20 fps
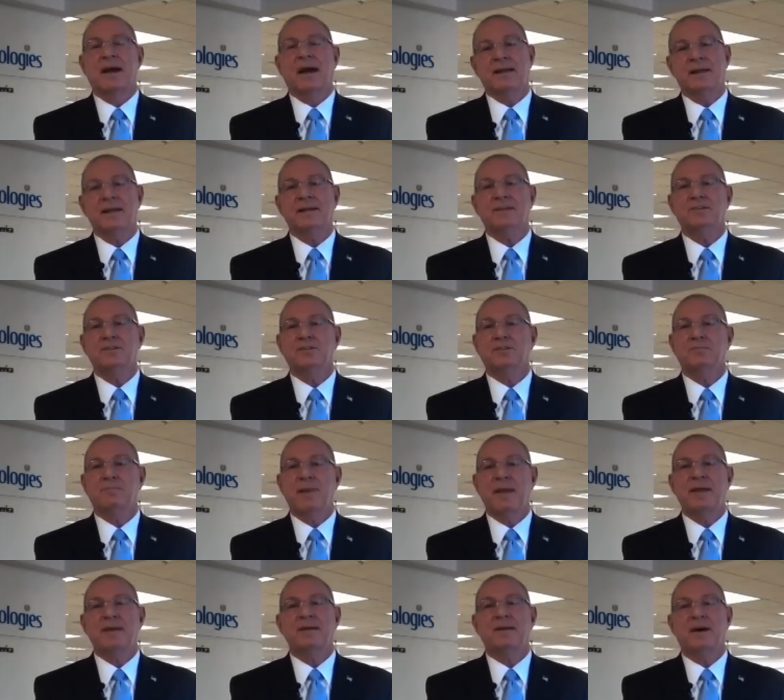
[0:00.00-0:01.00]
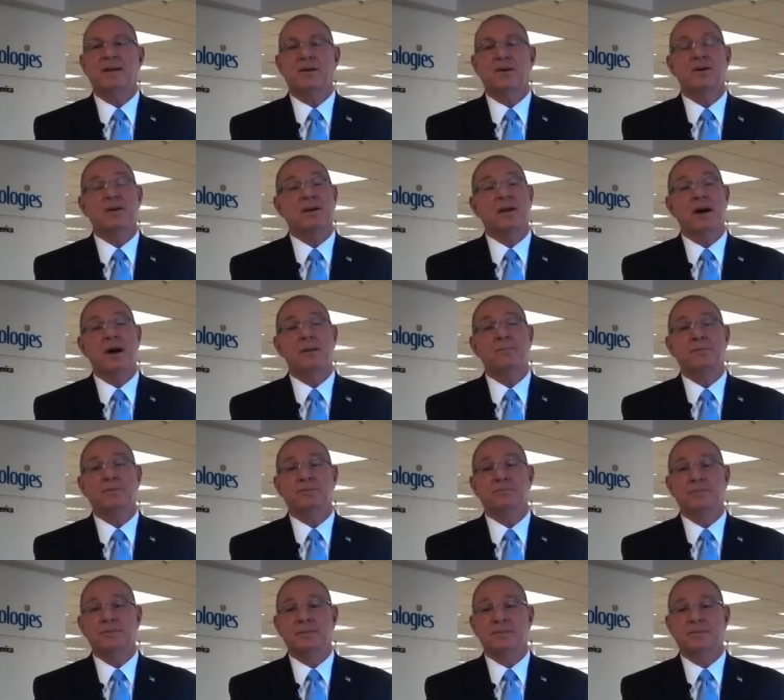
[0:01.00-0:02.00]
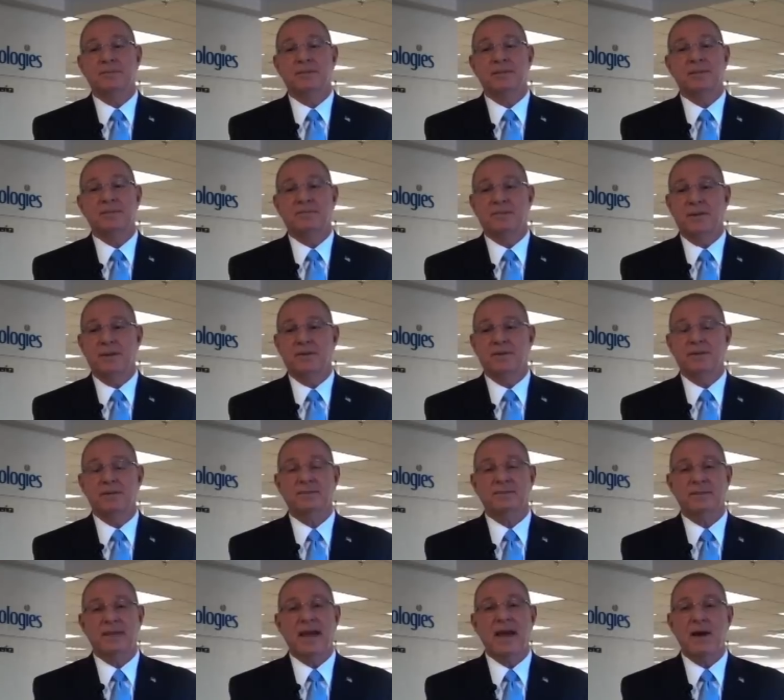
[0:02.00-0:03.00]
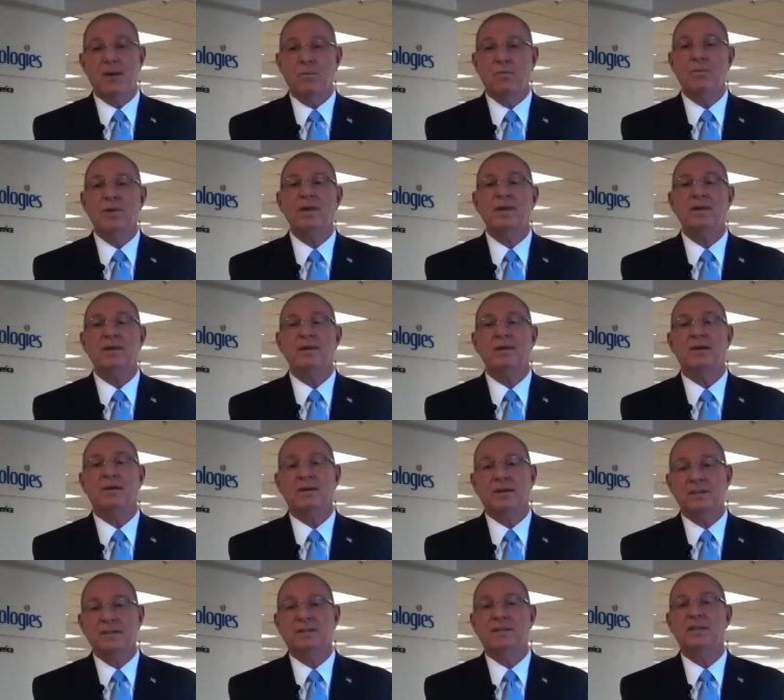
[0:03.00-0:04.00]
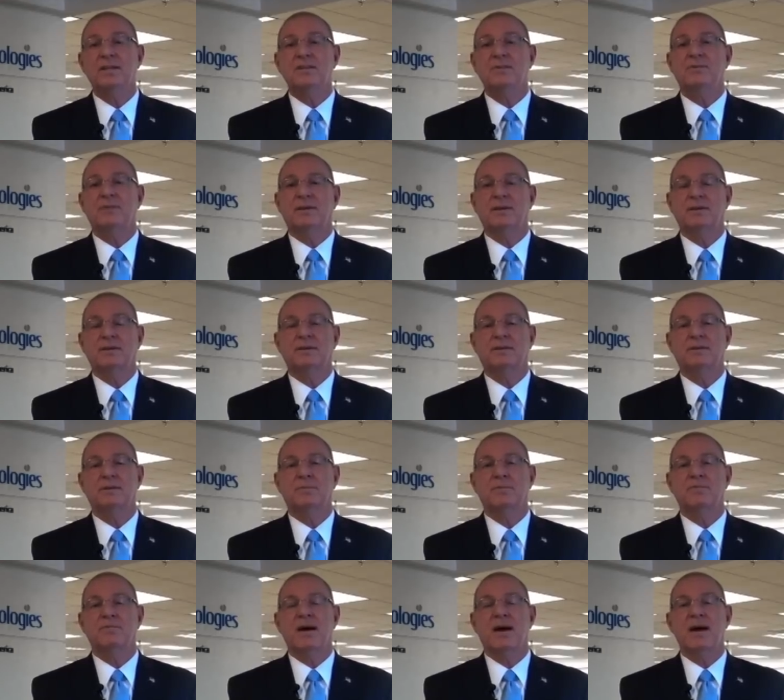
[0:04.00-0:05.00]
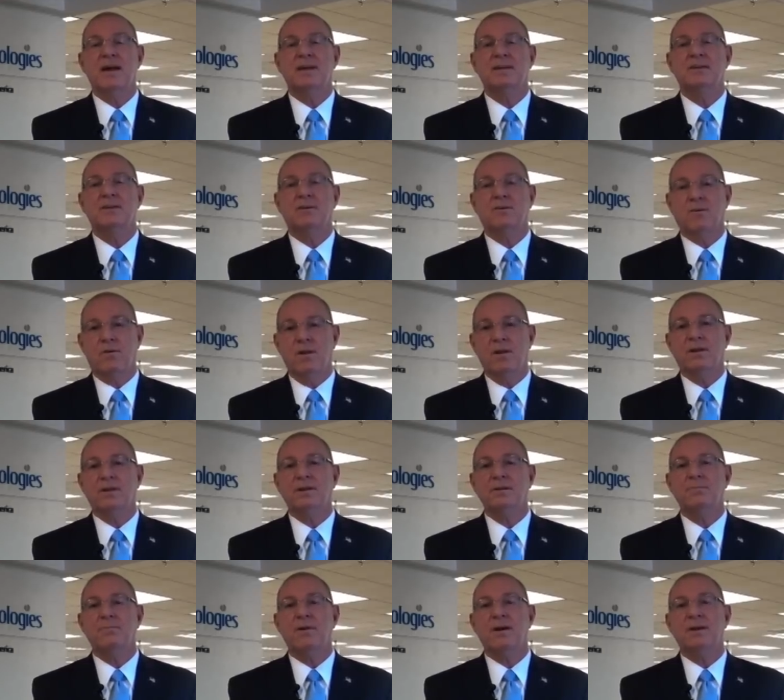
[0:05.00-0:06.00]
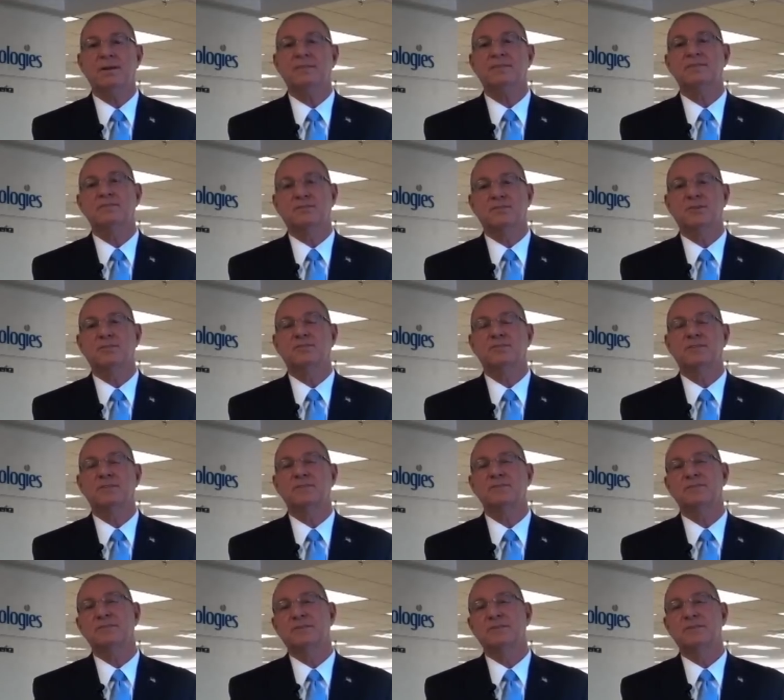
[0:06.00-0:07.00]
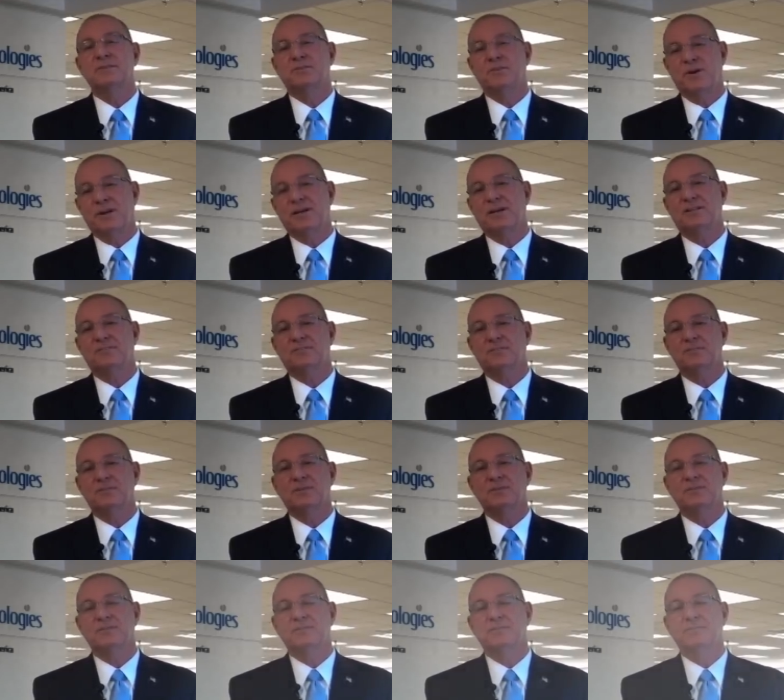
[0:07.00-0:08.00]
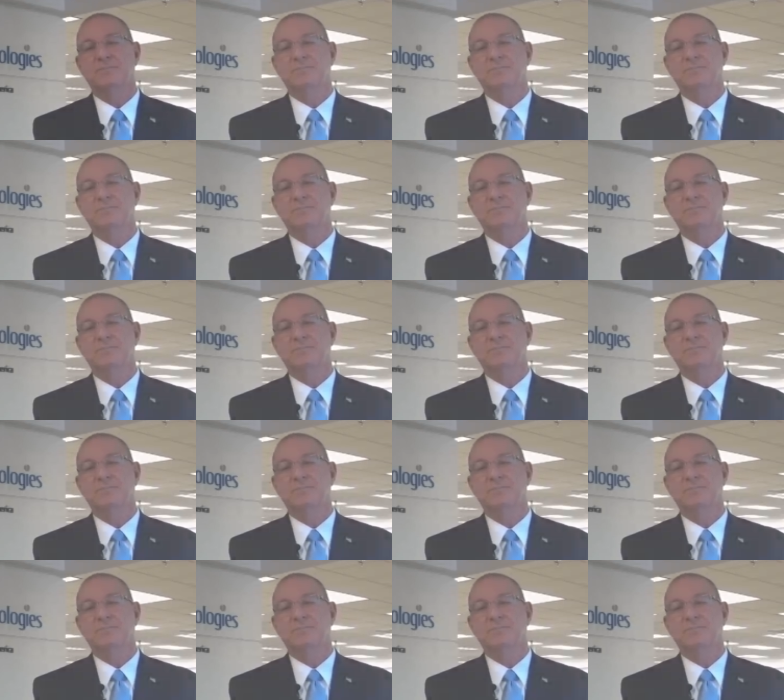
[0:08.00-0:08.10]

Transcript: I'd like to expand on our accomplishments in these areas and how we are continuing to provide quality products and services to our customers.